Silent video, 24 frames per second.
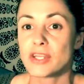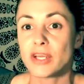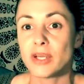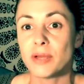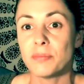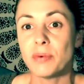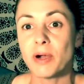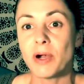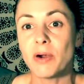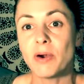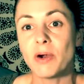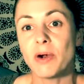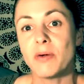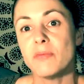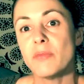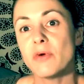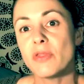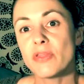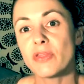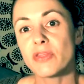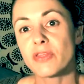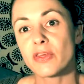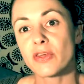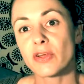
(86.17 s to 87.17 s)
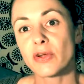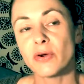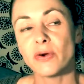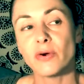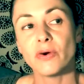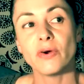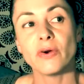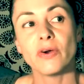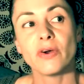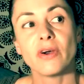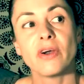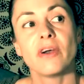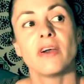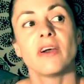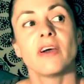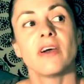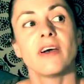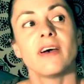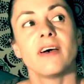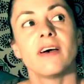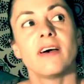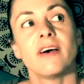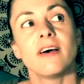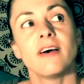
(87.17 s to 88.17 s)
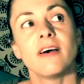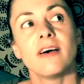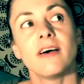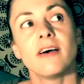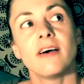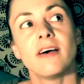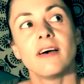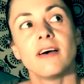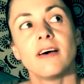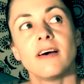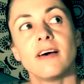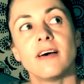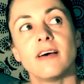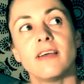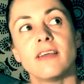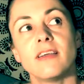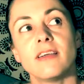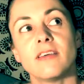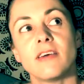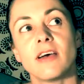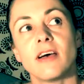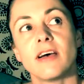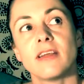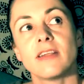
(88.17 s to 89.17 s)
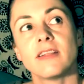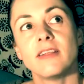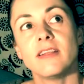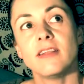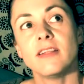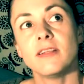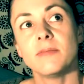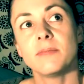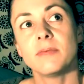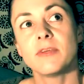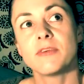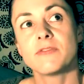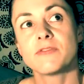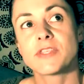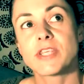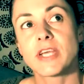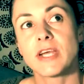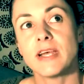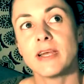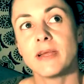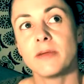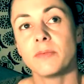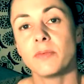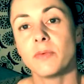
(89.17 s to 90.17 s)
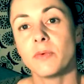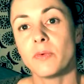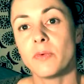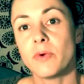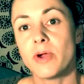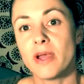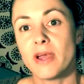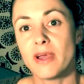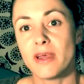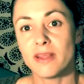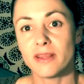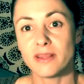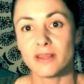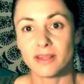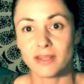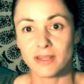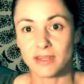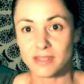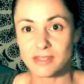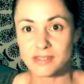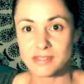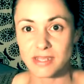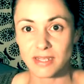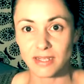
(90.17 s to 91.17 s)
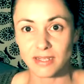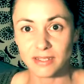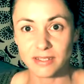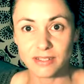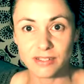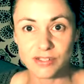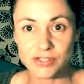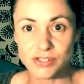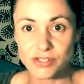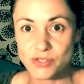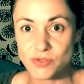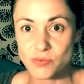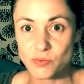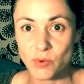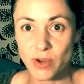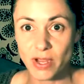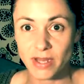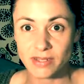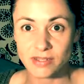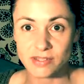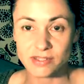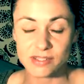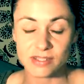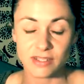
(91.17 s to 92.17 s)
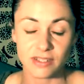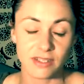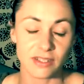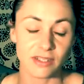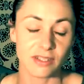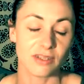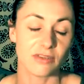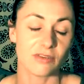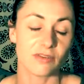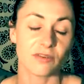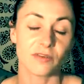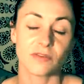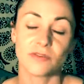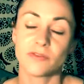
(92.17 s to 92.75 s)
About a month ago, I had a little bit of time where the anxiety just went and